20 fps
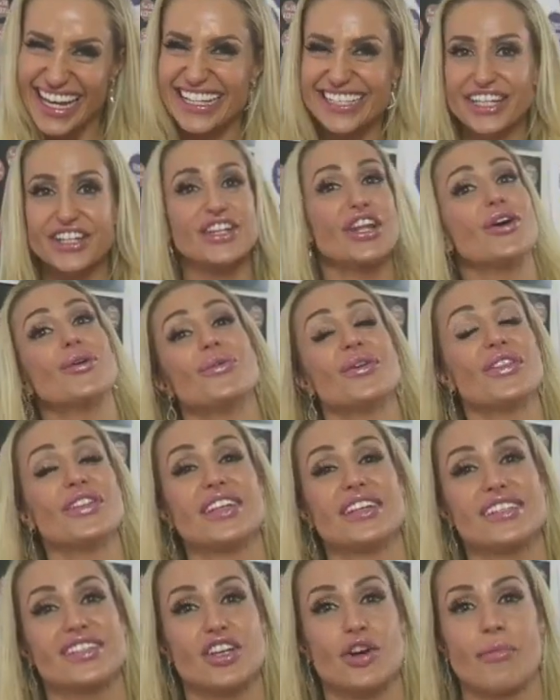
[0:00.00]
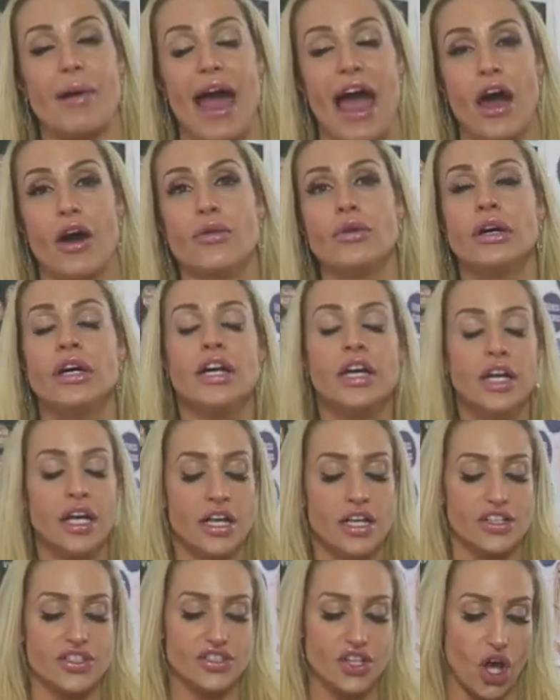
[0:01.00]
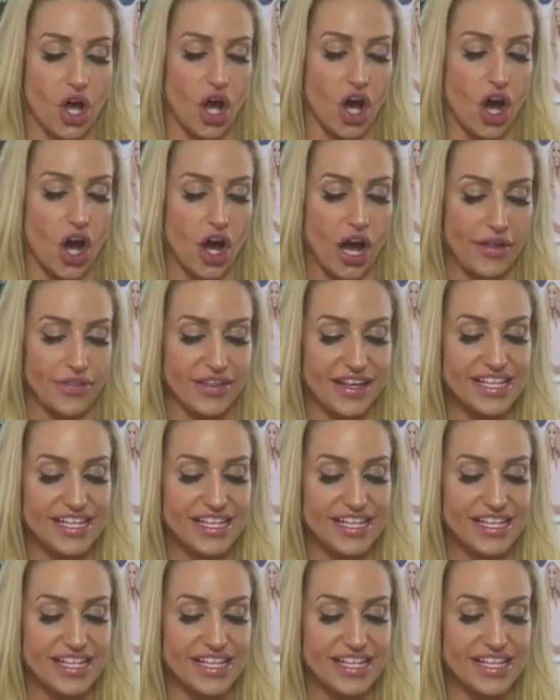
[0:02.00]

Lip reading: It's a new one that's come out. So